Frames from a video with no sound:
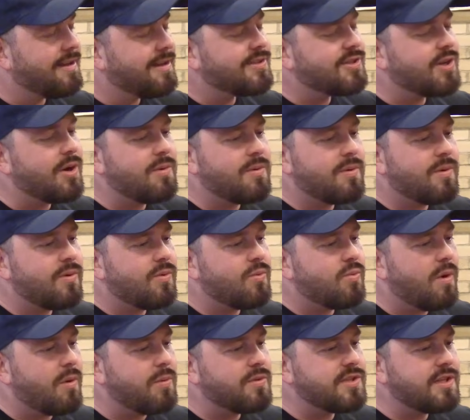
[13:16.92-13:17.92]
So
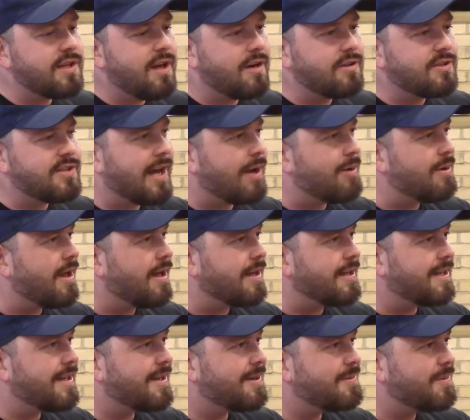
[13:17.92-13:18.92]
what was a young Tal
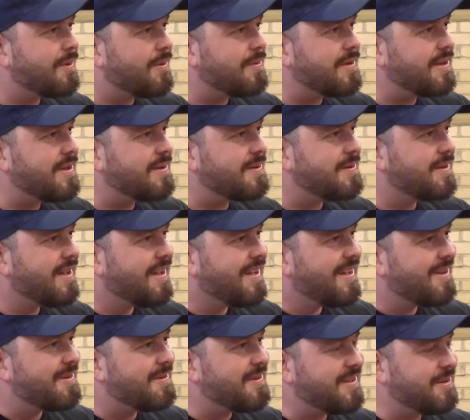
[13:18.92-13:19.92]
like? What were you?
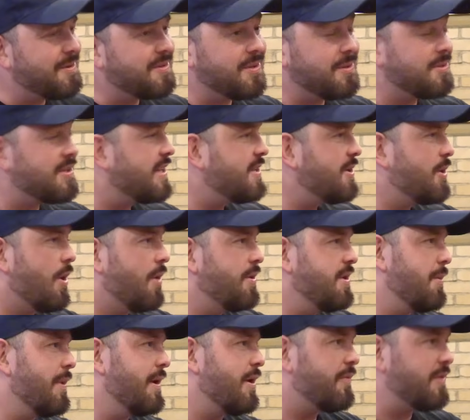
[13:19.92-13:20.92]
You said
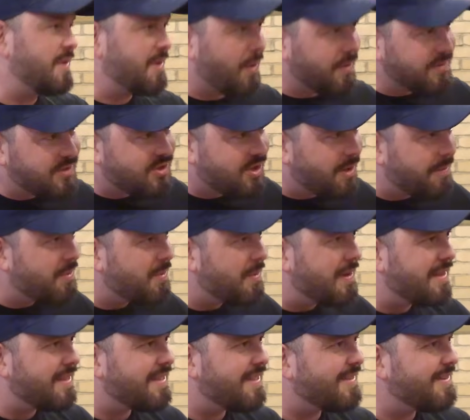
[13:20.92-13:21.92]
you went off and you got into trouble
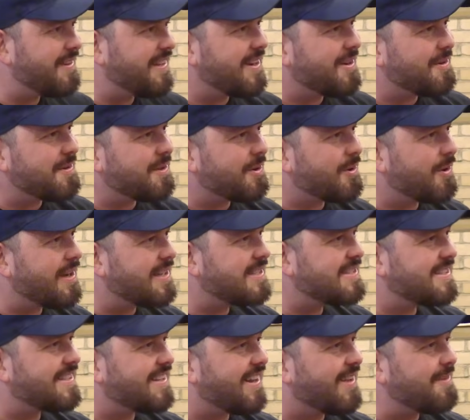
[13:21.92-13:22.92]
with
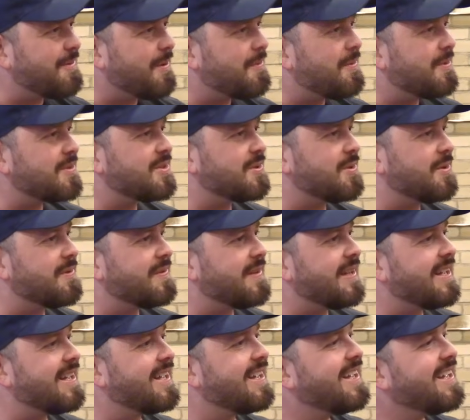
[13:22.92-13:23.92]
Chris. Like what sort
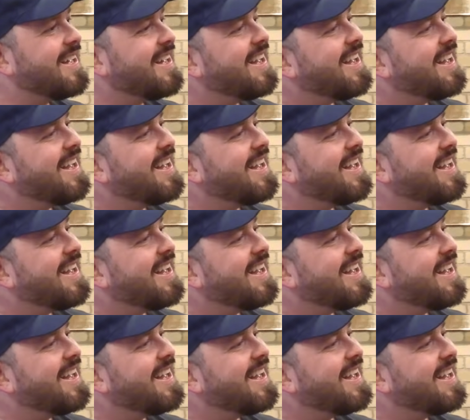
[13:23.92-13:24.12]
of?